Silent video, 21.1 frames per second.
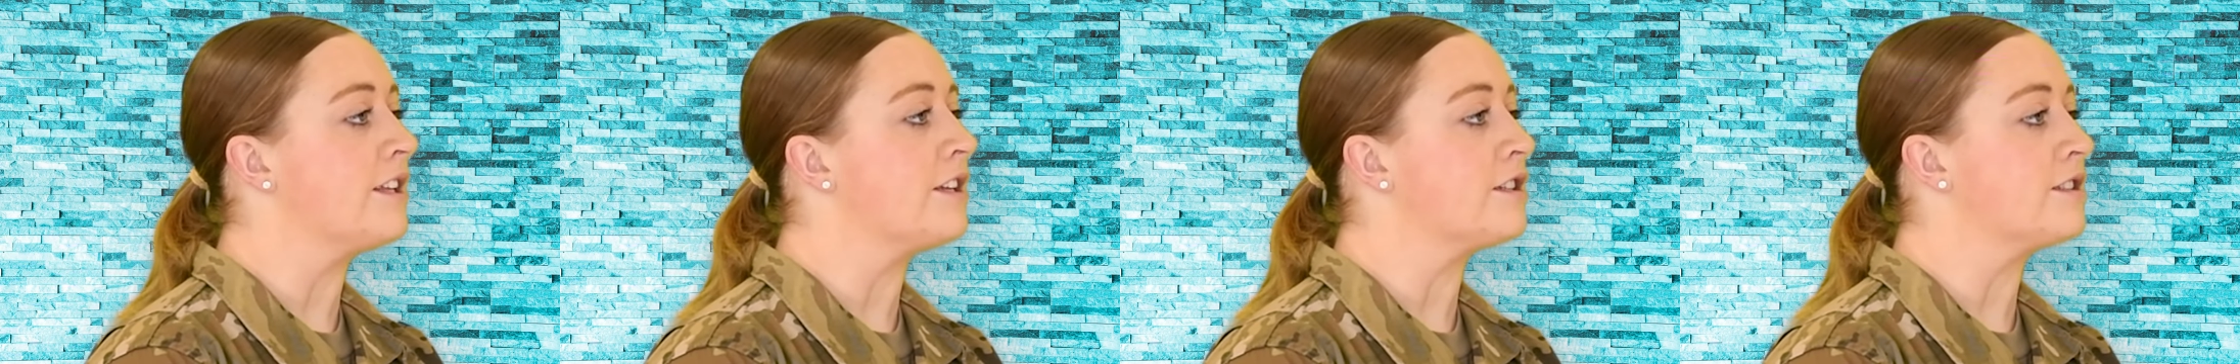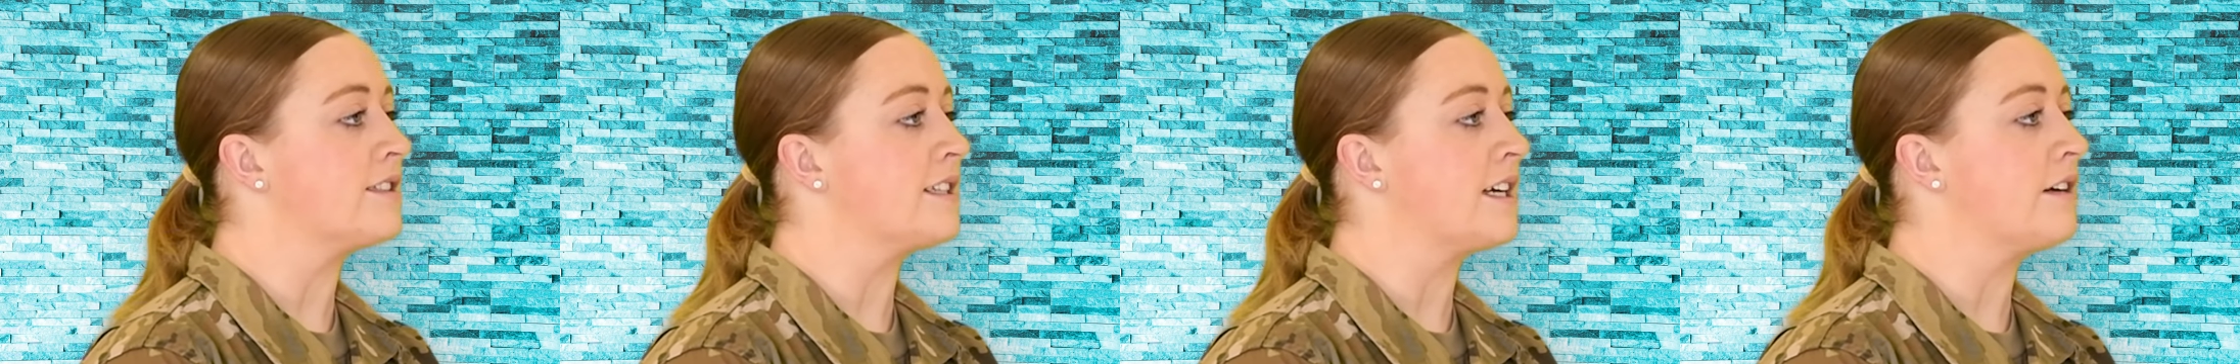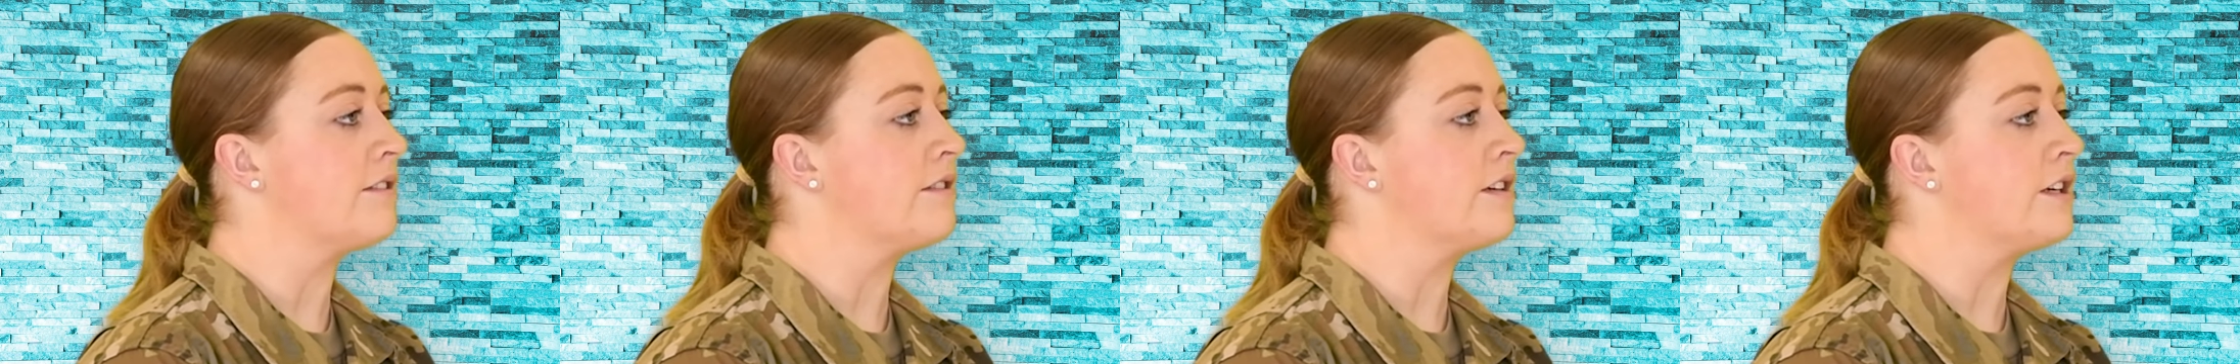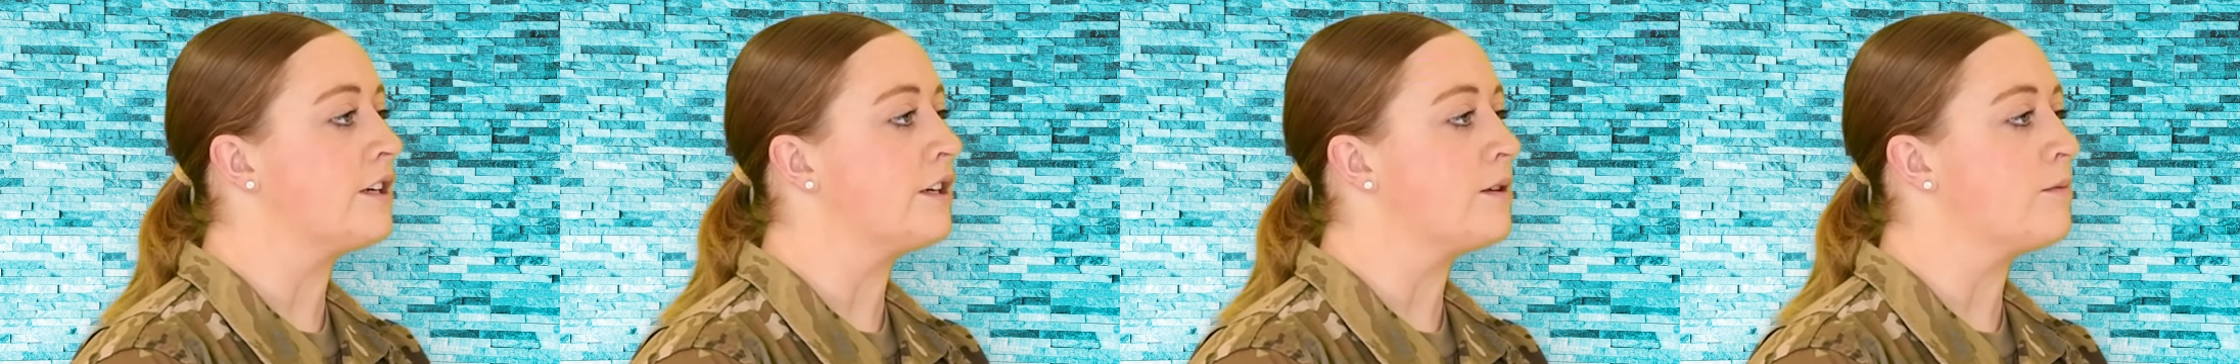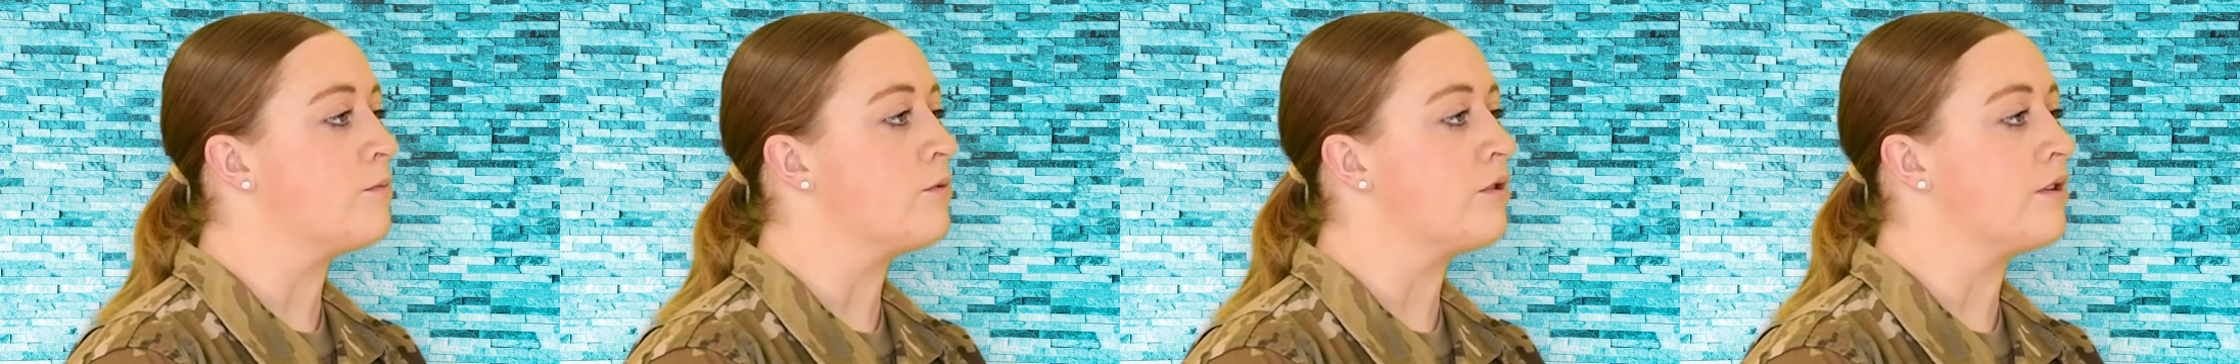leaders out
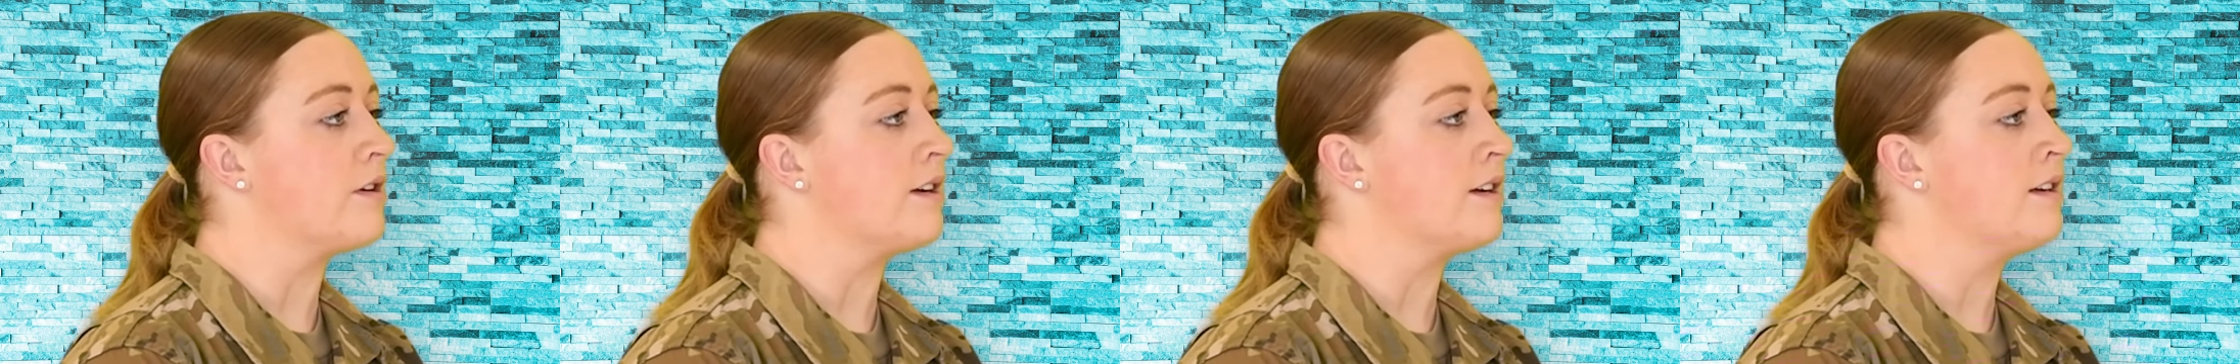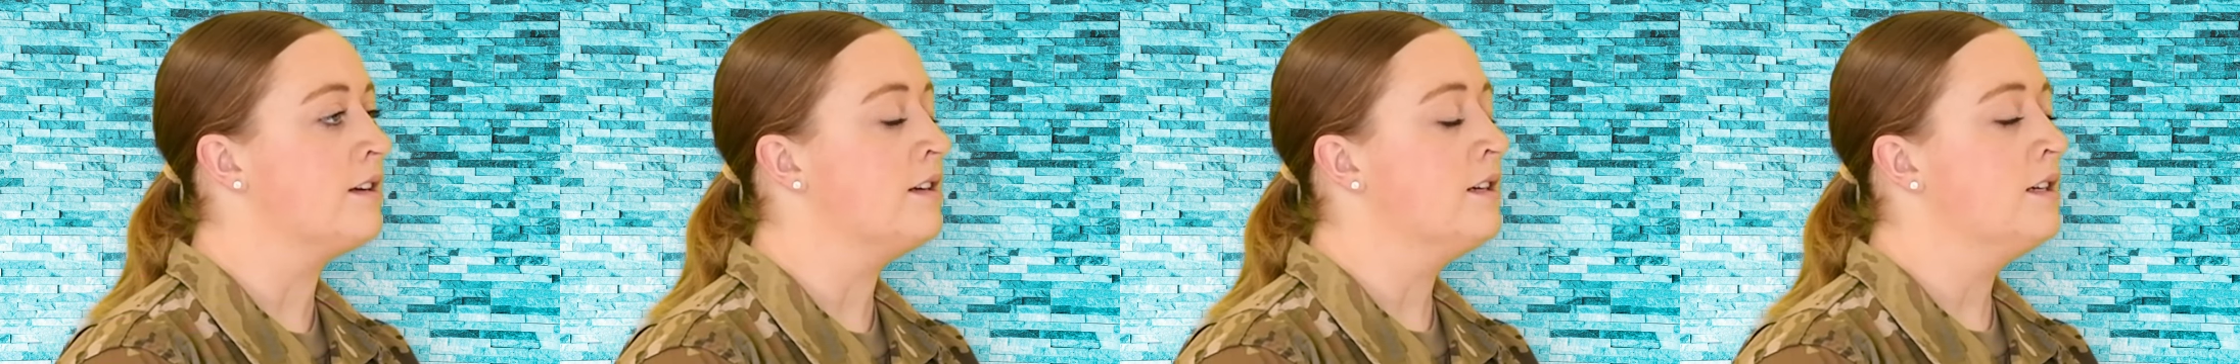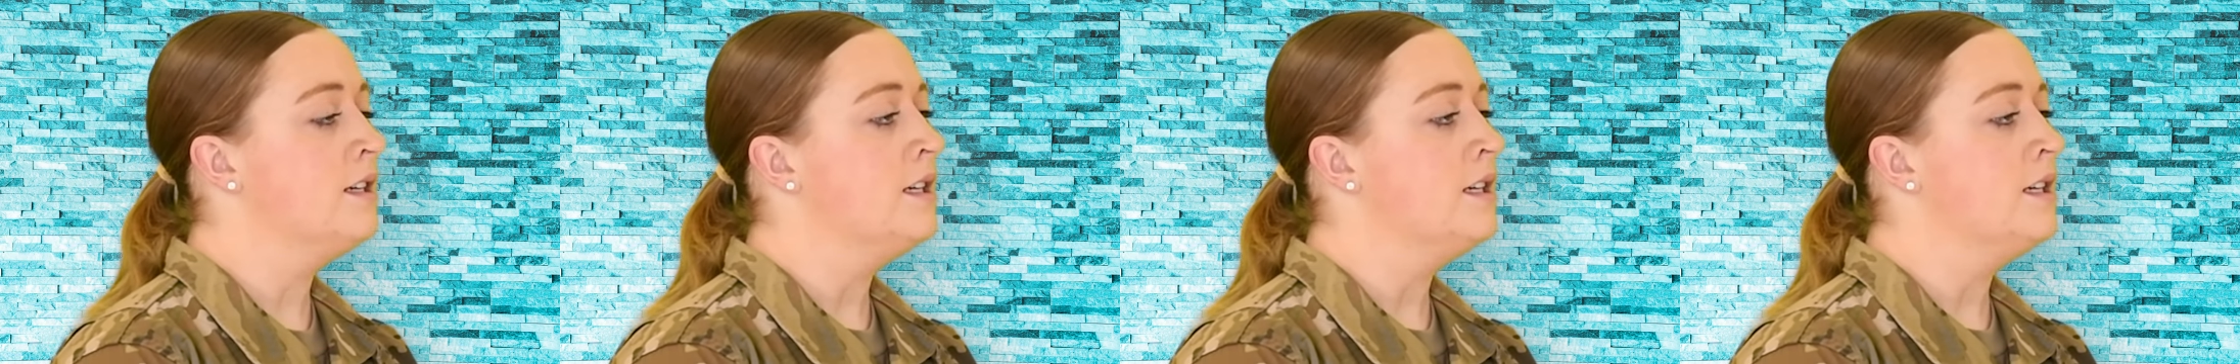there anymore.